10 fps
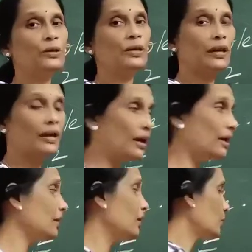a
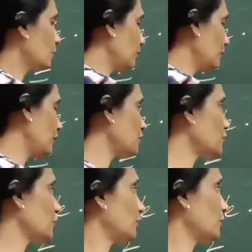
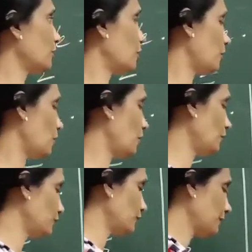combination of
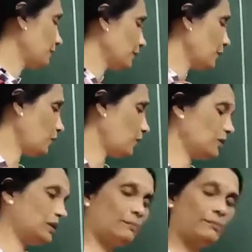whole
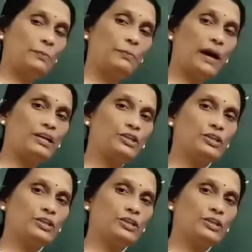number part